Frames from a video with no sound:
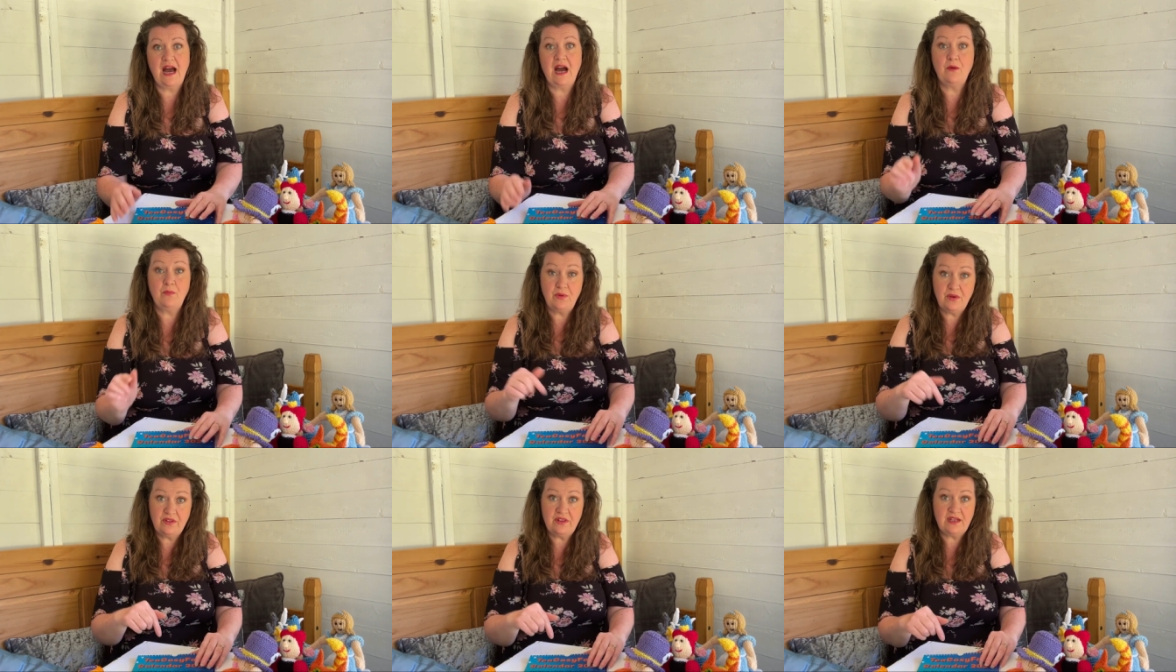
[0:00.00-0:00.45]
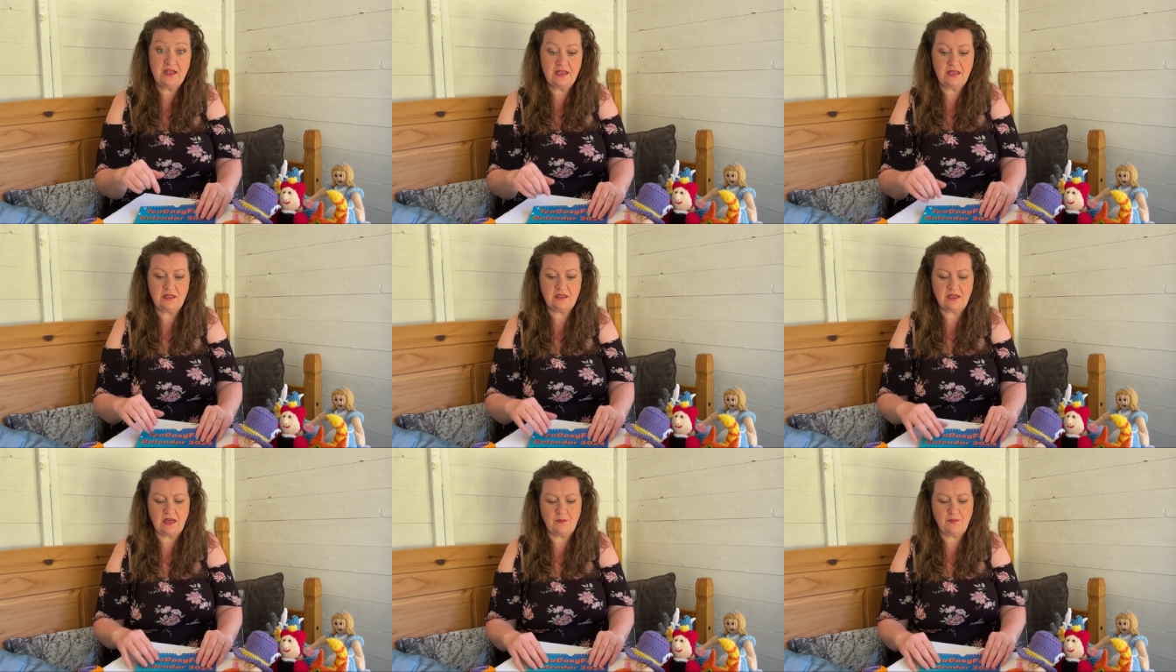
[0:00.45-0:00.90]
I'll put the
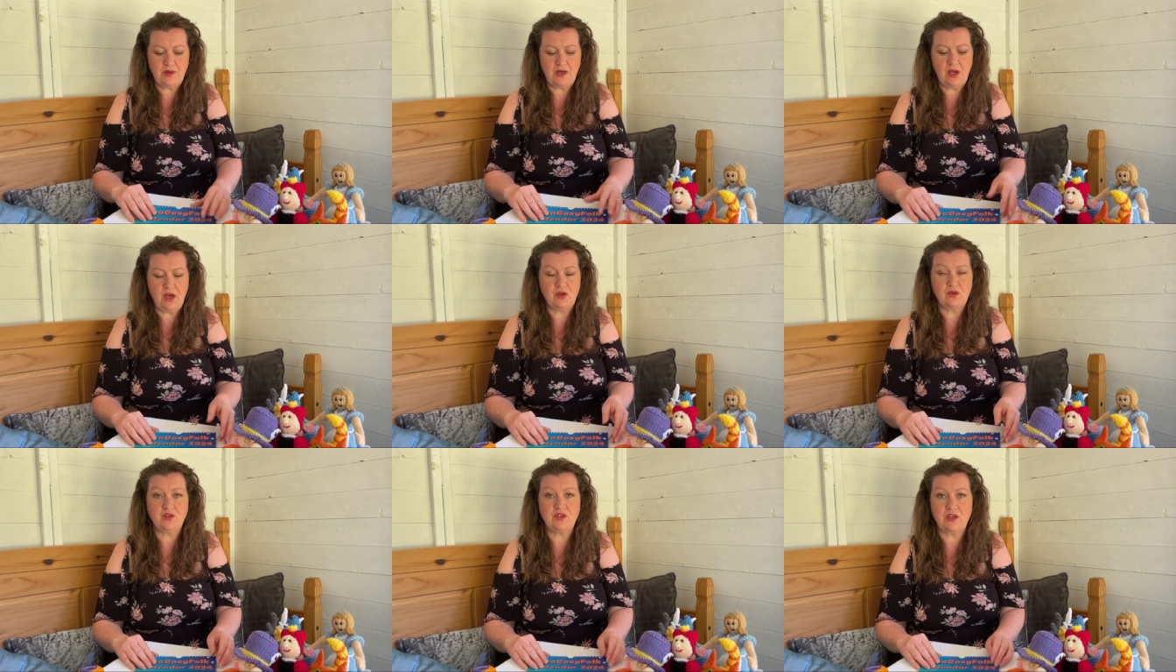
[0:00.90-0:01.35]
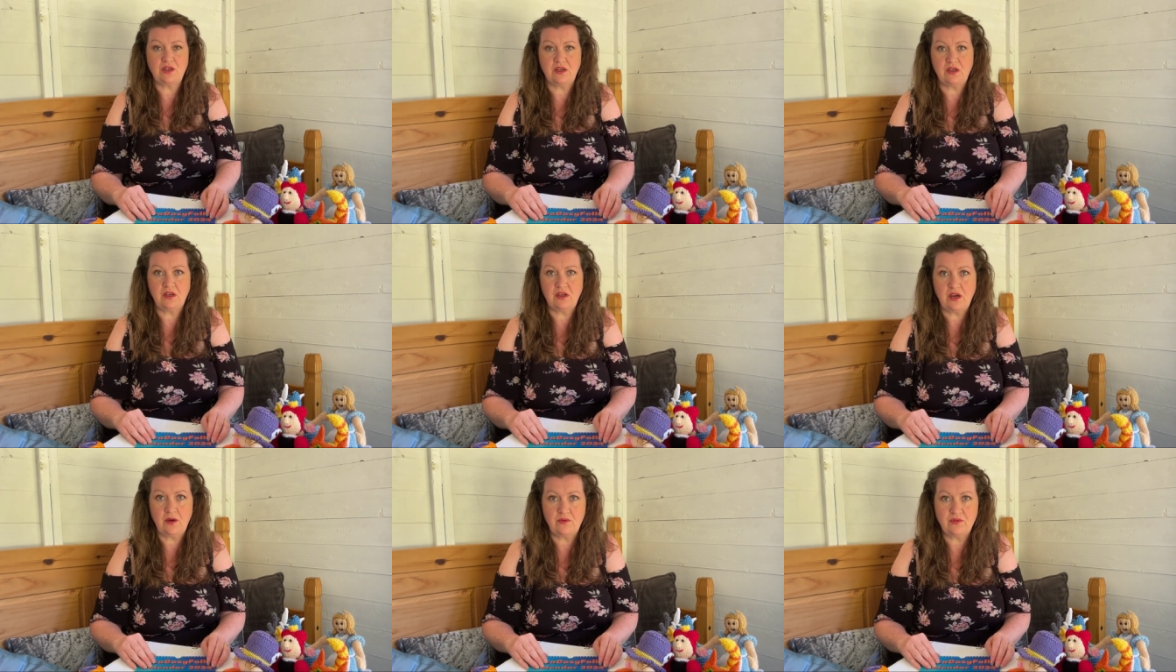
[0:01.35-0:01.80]
link down below so you
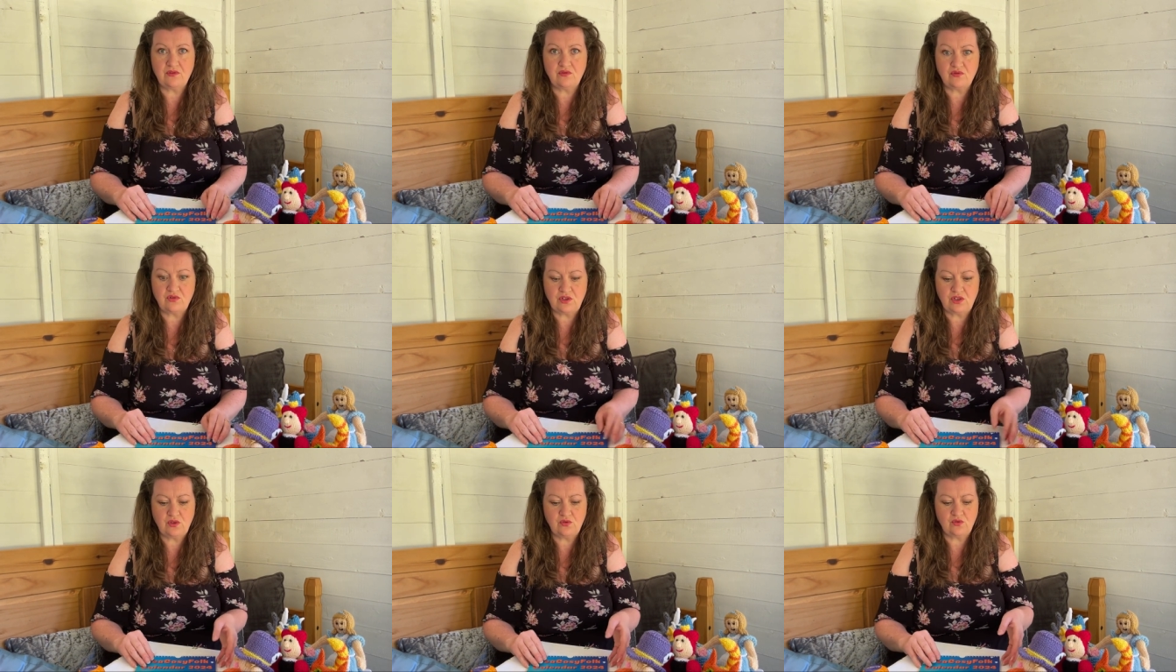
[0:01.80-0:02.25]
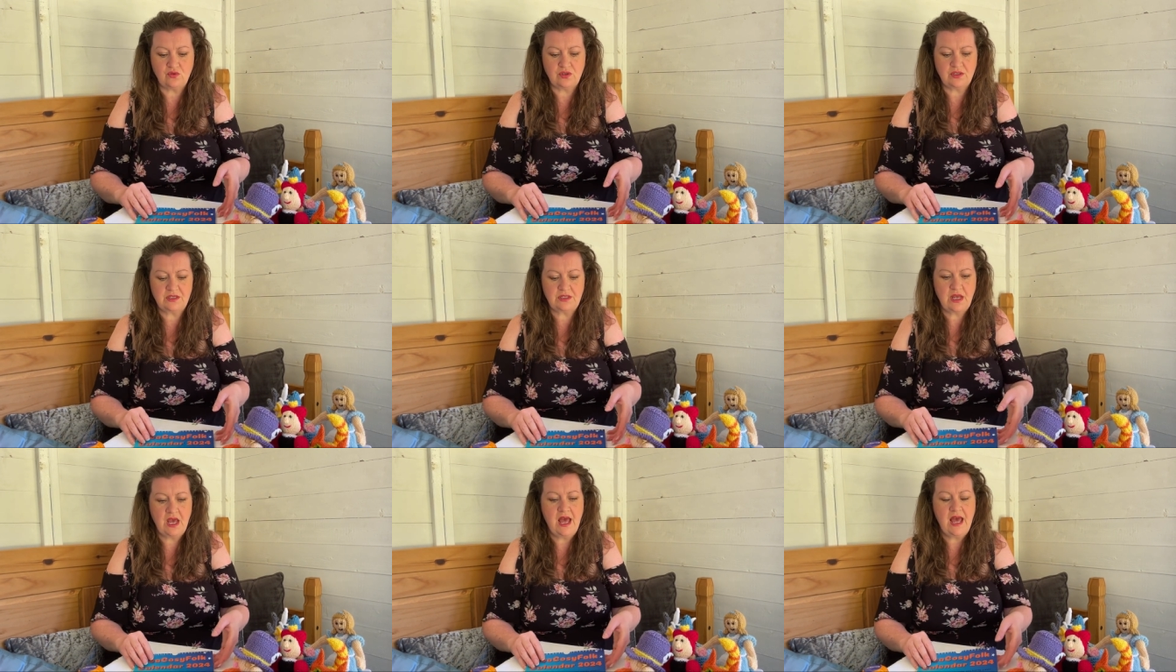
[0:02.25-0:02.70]
can go and order
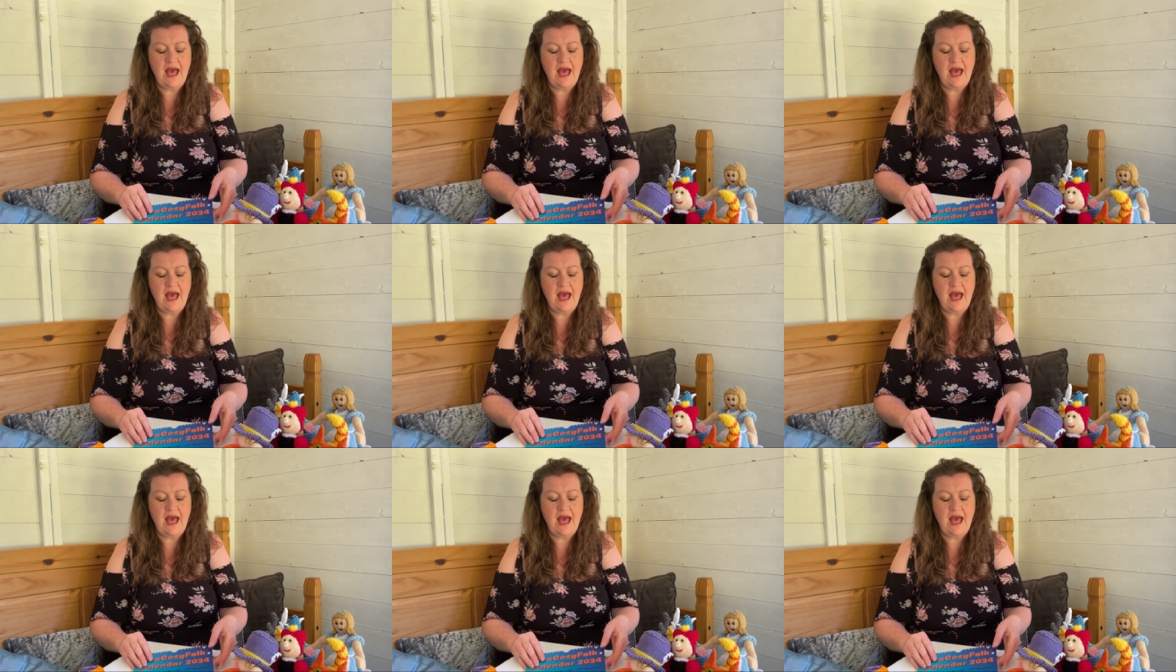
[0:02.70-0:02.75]
yours.